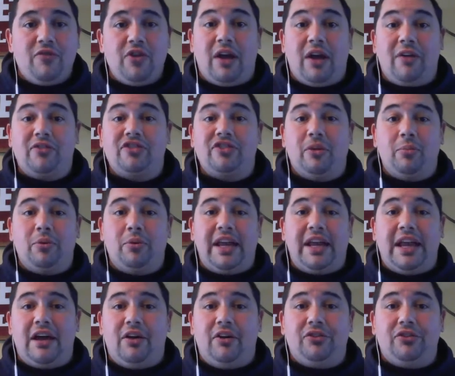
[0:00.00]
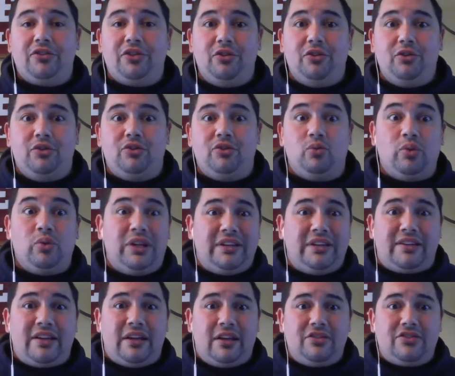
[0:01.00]
If you have somebody else who's
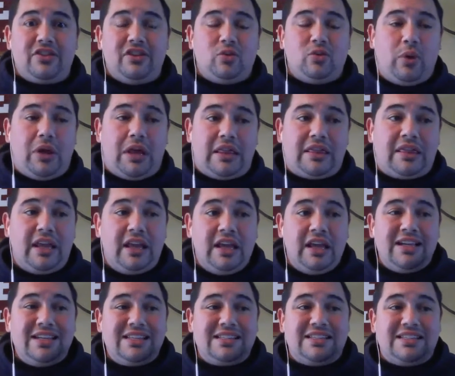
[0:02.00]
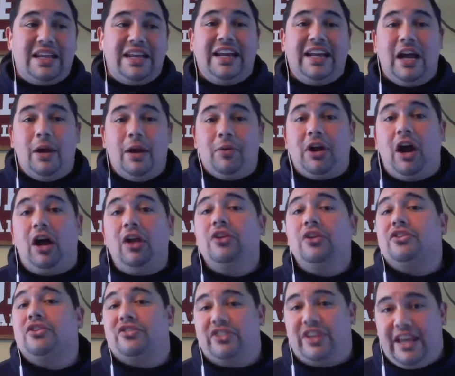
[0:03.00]
really talented with setting up
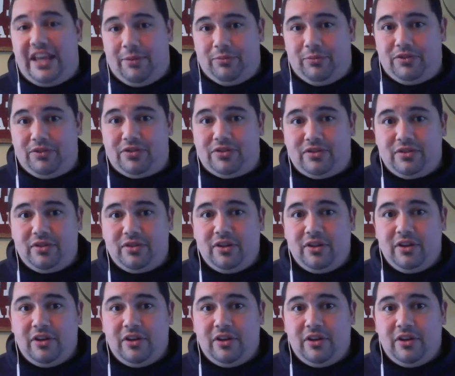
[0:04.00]
color schemes,